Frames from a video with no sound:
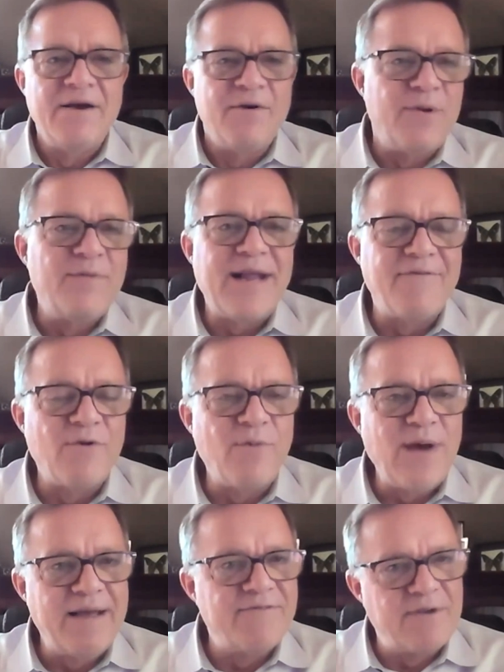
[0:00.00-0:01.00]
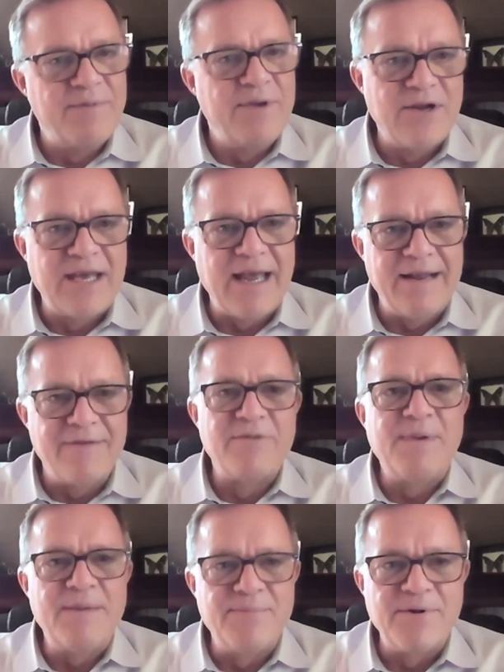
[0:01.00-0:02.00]
We would have a way of communicating
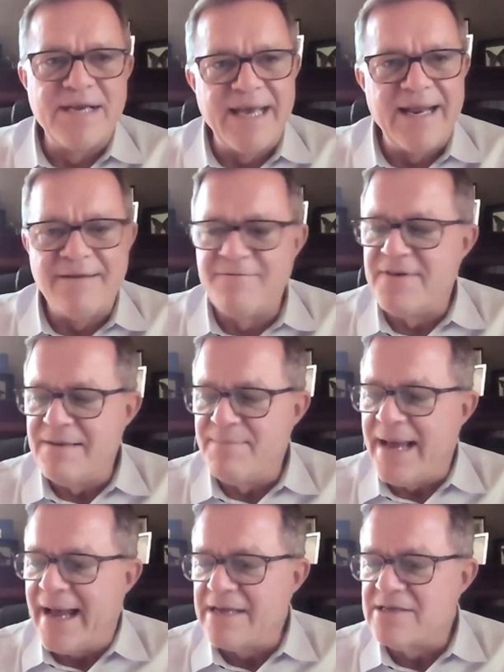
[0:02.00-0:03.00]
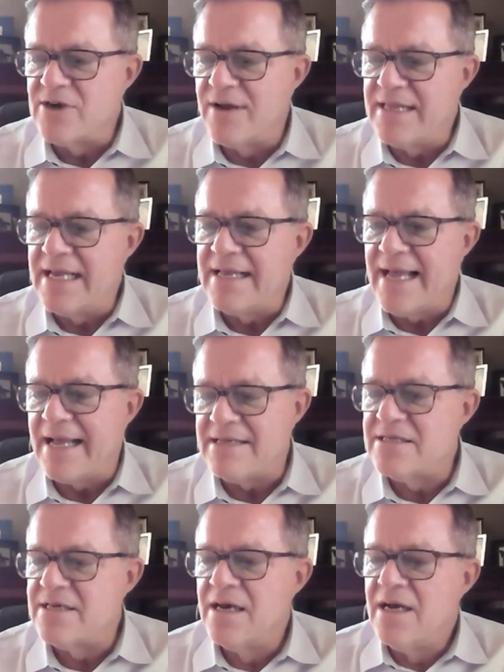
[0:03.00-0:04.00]
with people and getting feedback. So I think
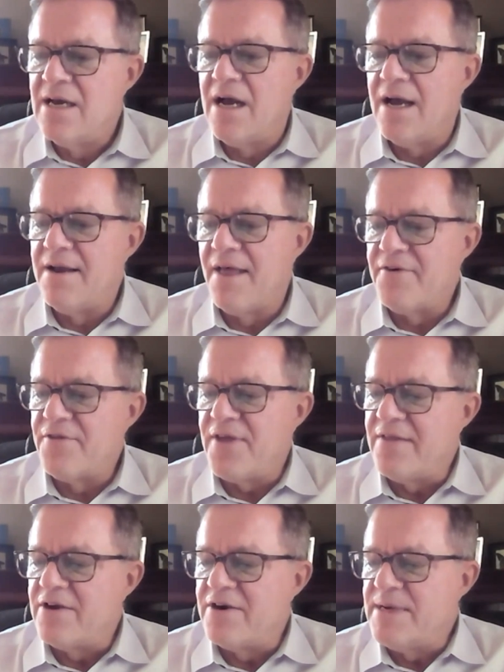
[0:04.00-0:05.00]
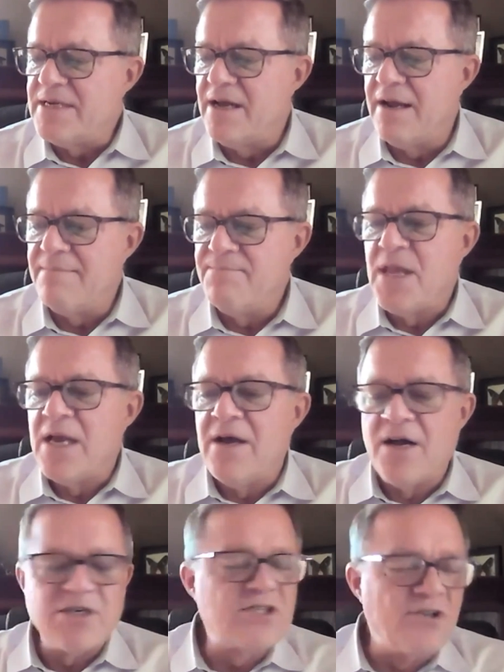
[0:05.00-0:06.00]
that's another thing that could be done.
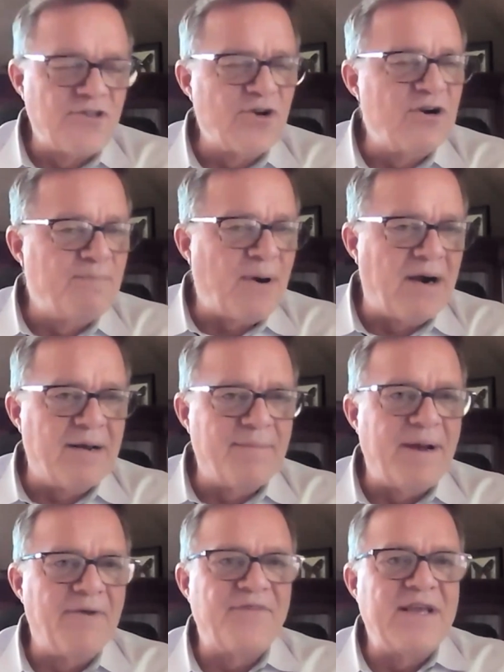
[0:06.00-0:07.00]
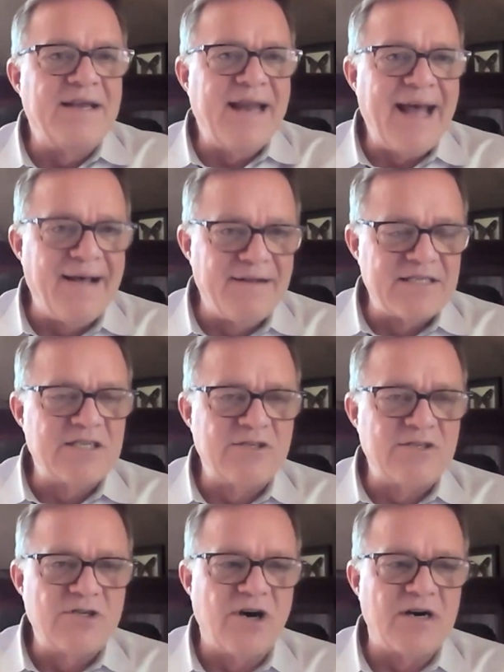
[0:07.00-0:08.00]
Just a third part about the
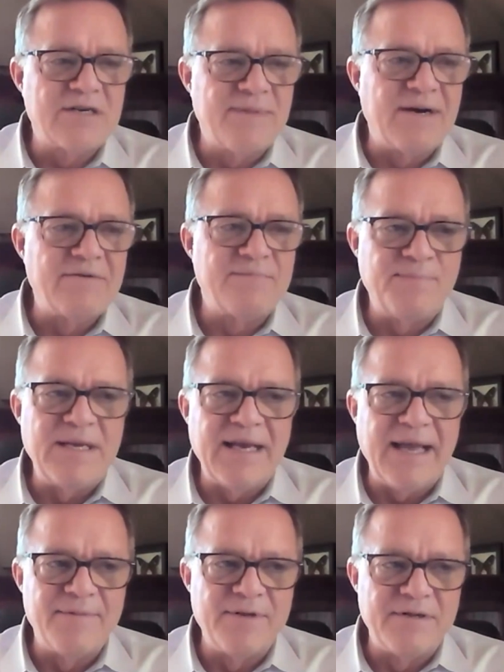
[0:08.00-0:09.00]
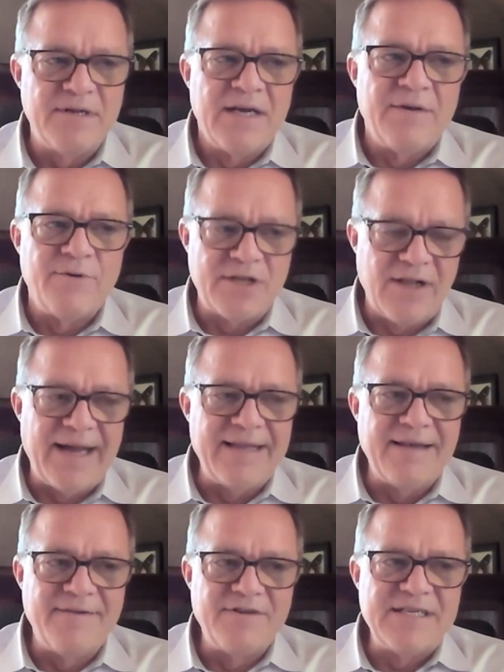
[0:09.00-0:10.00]
analysis, you talked about being able with
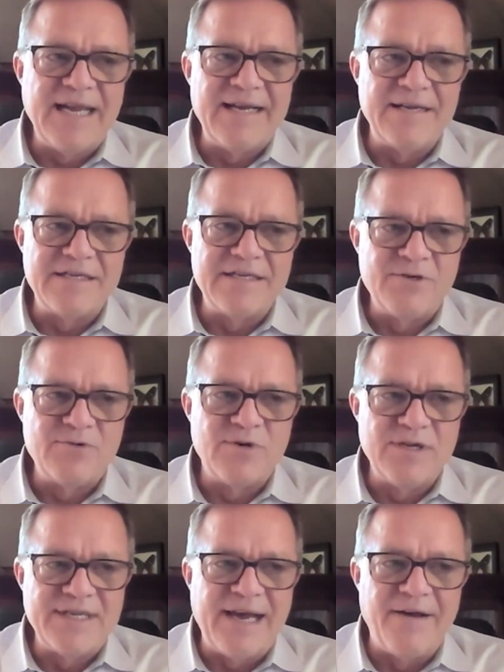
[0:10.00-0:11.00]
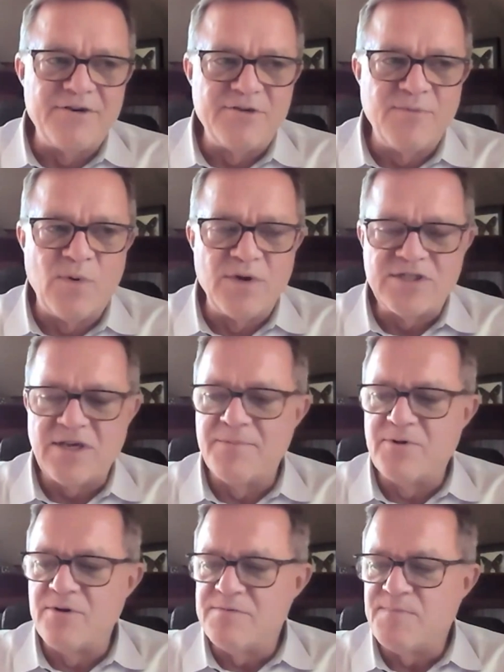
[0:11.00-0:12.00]
client level data to drill down to more
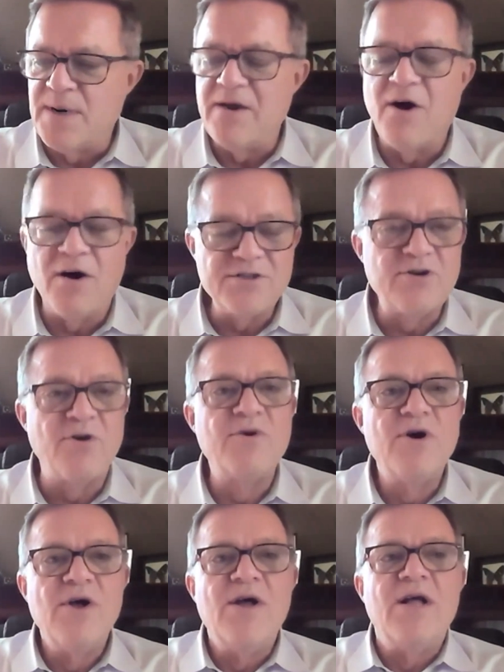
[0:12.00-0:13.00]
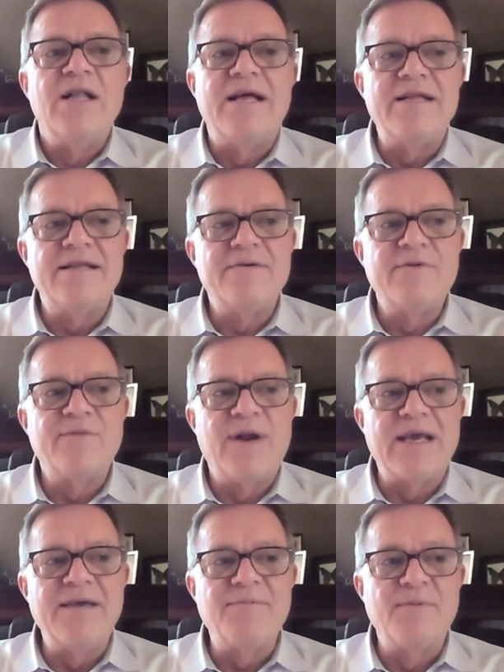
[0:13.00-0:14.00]
subgroups, but also that we
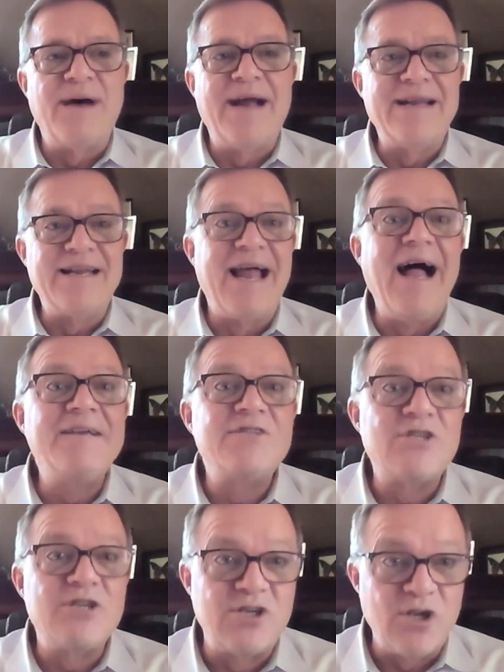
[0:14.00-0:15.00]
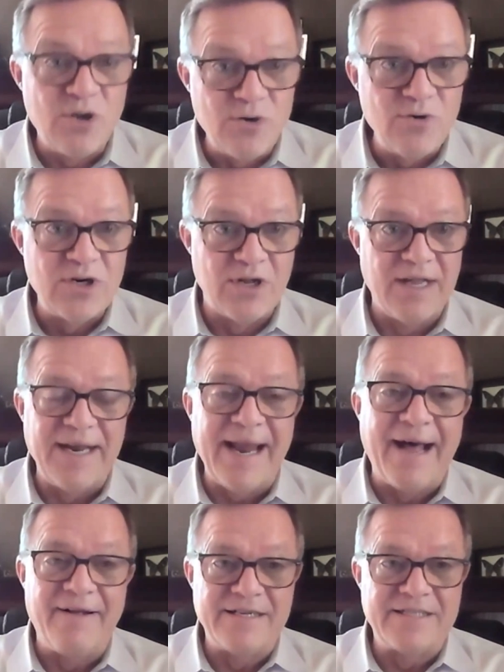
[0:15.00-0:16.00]
want to keep in mind longitudinal
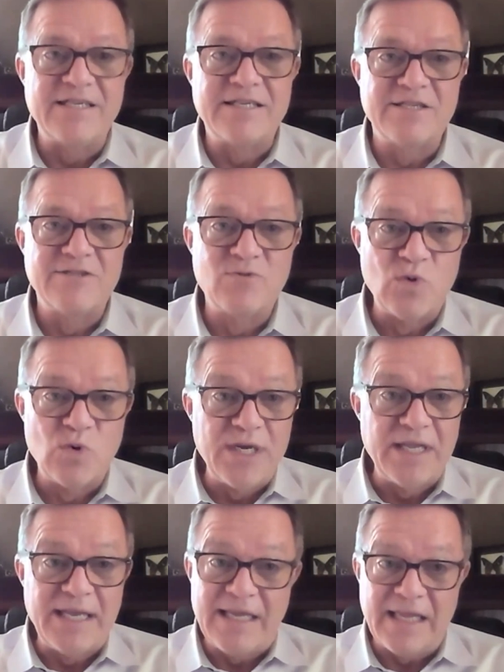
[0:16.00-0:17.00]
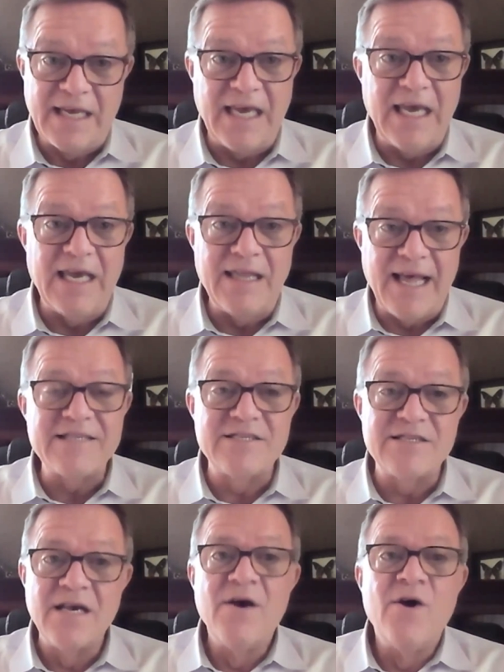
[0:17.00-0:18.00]
analysis is really the key.
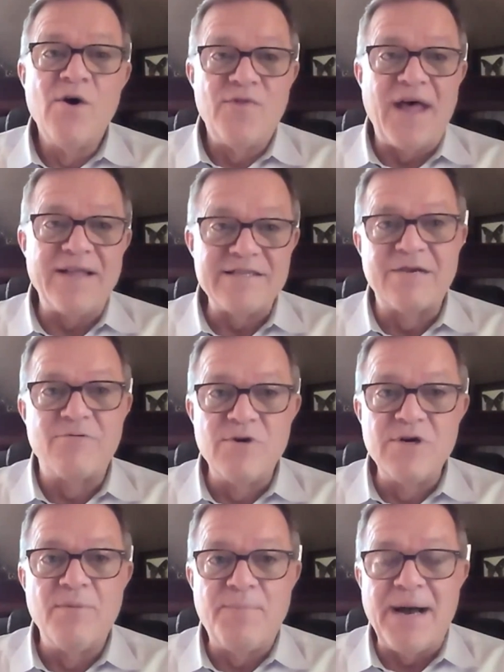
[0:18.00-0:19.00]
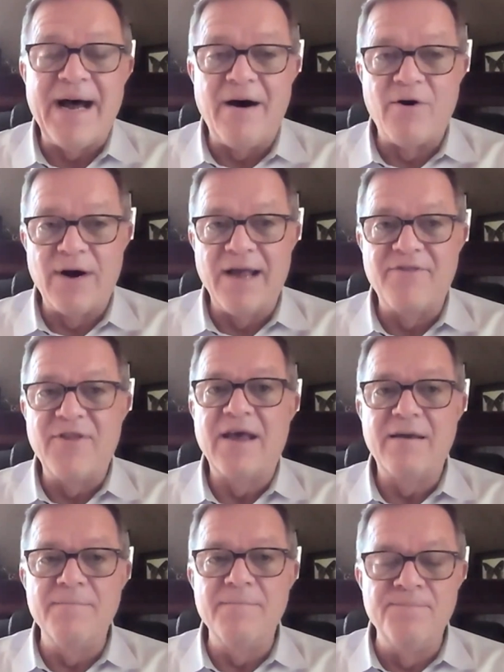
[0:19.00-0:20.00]
That's the real power, I
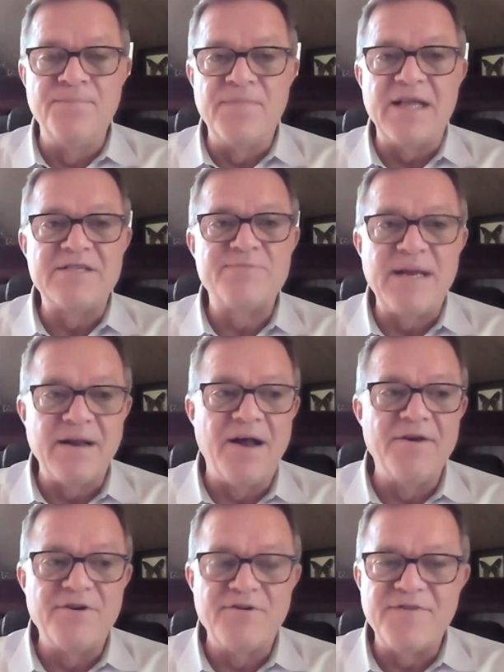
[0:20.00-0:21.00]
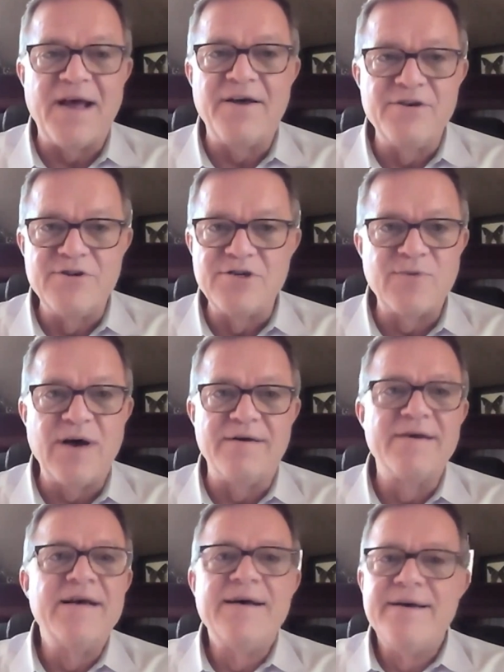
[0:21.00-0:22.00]
think, that's been undervalued as
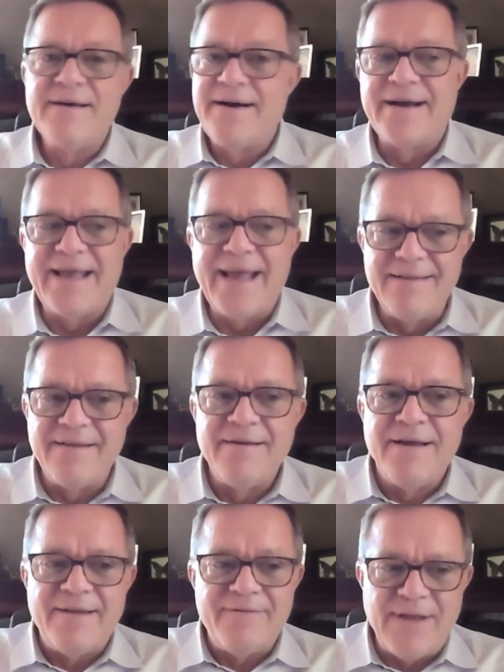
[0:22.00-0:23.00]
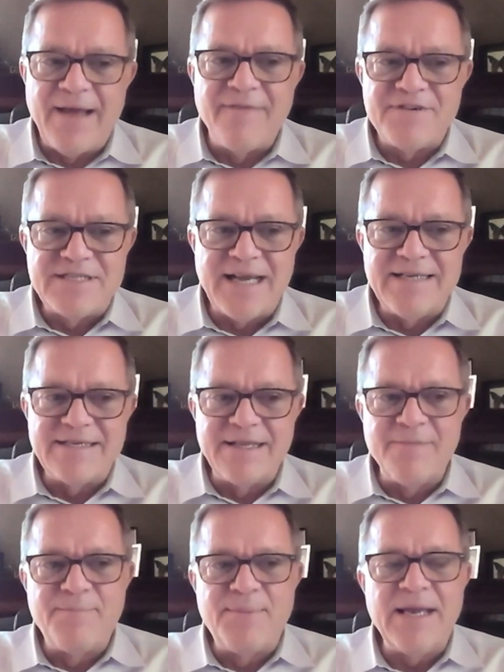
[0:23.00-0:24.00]
well. Again, emphasizing
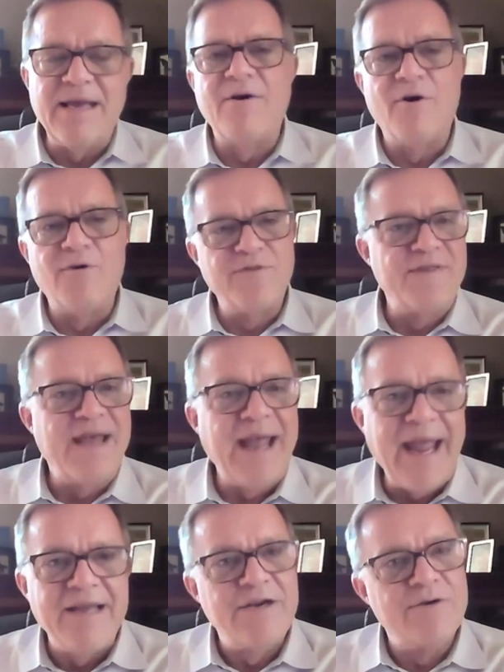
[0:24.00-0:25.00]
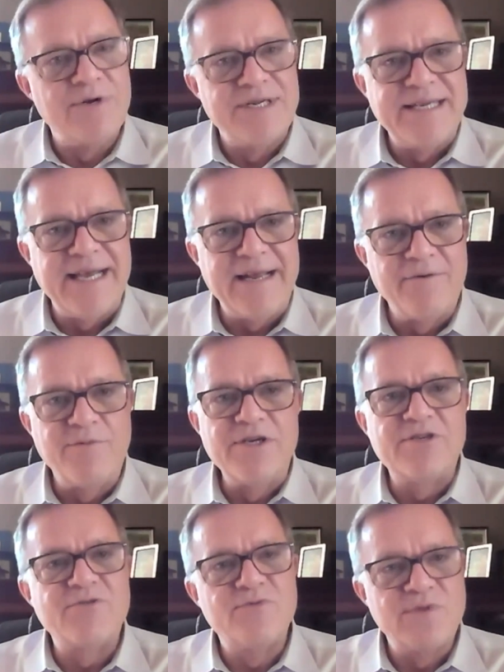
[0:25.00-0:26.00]
the PIT over the annual data,
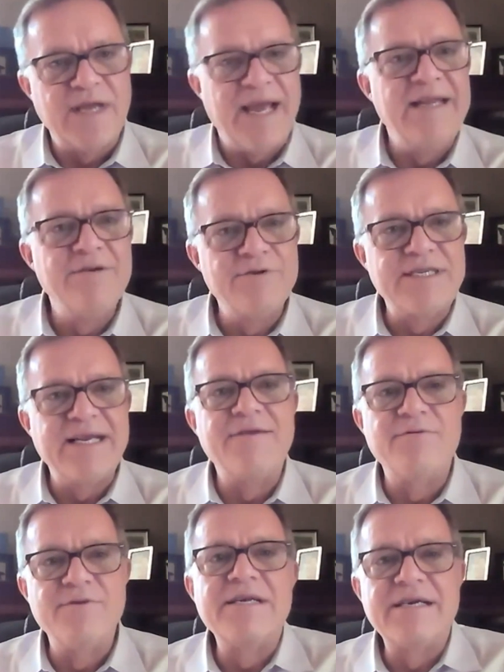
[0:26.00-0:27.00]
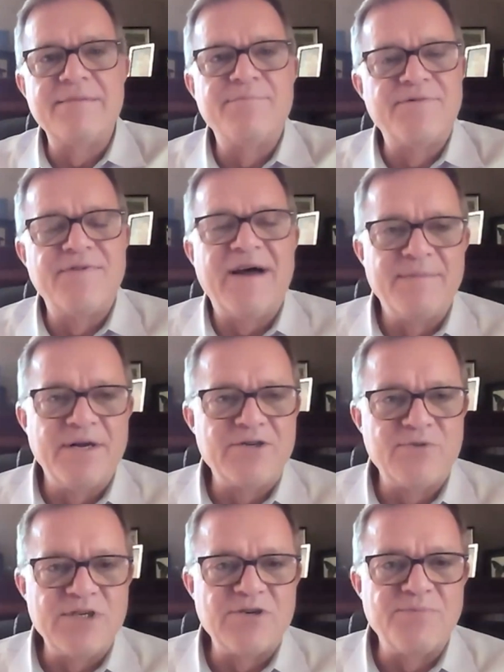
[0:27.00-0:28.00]
which the annual data really can provide a
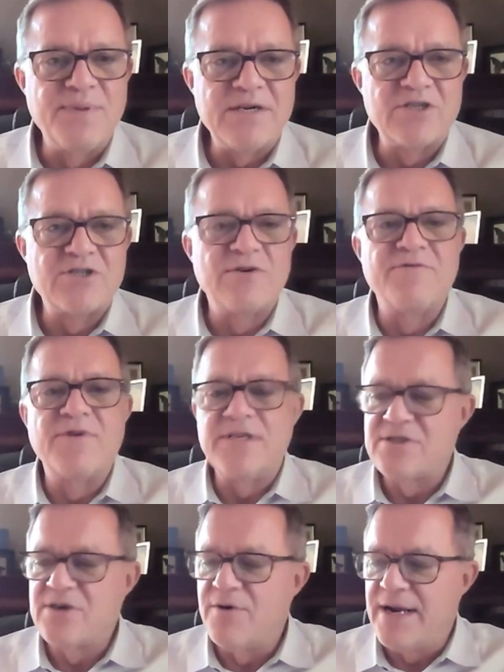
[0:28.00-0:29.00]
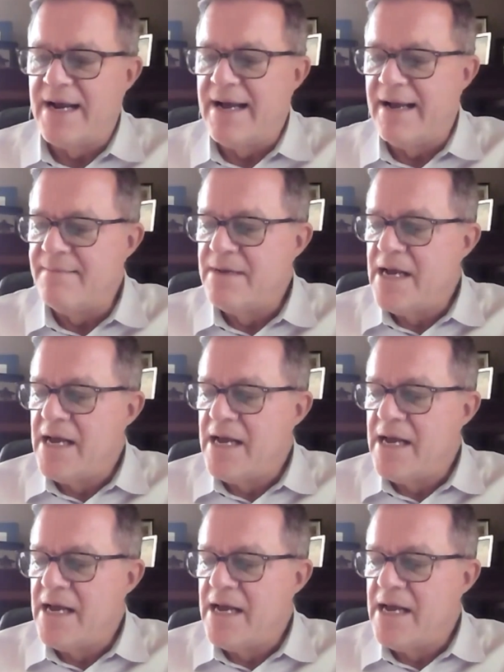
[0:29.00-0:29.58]
much richer picture of what's going on.